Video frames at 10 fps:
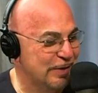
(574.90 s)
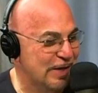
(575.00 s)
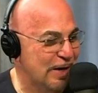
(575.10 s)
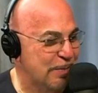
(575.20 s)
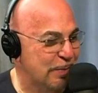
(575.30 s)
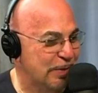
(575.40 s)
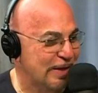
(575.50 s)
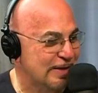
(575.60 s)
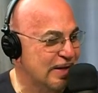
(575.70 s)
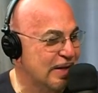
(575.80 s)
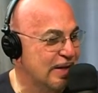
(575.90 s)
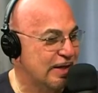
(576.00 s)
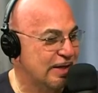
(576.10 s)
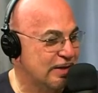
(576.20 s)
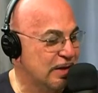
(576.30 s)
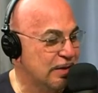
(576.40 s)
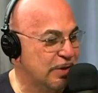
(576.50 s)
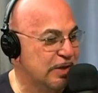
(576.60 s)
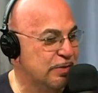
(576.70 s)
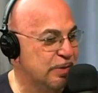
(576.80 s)
retirement plans is
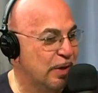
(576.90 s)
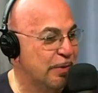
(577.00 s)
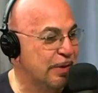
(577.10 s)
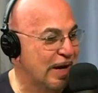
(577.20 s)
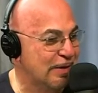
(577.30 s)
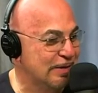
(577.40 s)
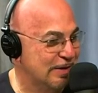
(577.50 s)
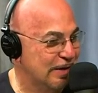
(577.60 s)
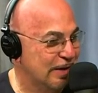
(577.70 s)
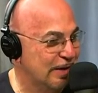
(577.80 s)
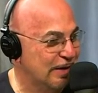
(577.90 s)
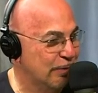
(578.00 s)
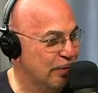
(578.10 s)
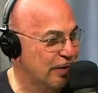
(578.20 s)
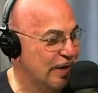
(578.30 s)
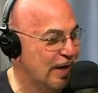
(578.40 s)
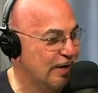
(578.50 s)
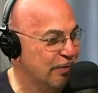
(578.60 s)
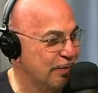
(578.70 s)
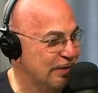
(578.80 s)
because we own a house in the you know one of the
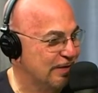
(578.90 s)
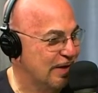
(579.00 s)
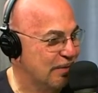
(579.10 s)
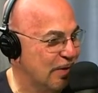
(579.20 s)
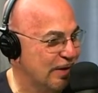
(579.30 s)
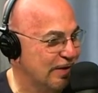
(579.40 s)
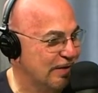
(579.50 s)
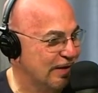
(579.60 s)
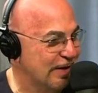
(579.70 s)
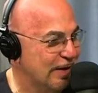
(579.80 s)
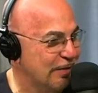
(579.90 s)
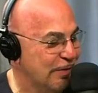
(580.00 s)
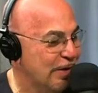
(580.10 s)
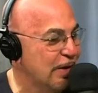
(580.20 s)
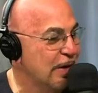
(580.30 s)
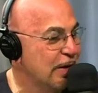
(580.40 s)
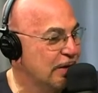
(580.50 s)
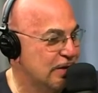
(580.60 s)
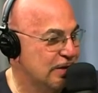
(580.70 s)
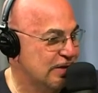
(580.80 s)
highest real estate markets in the country
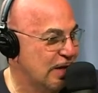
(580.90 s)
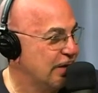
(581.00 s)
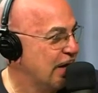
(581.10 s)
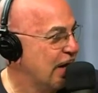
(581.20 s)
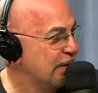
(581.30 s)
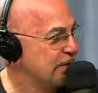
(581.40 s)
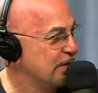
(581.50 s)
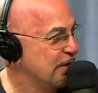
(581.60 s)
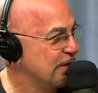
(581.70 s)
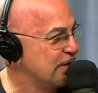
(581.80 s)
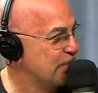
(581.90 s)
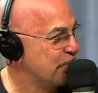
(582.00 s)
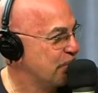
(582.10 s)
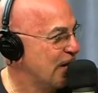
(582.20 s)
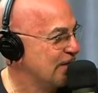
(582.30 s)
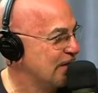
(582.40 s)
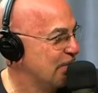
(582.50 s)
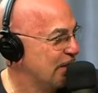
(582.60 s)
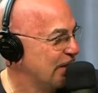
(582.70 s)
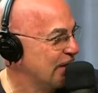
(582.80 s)
to yeah. sell the house and just buy
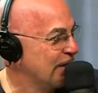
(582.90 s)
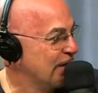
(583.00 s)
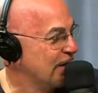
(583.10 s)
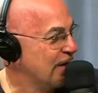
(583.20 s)
something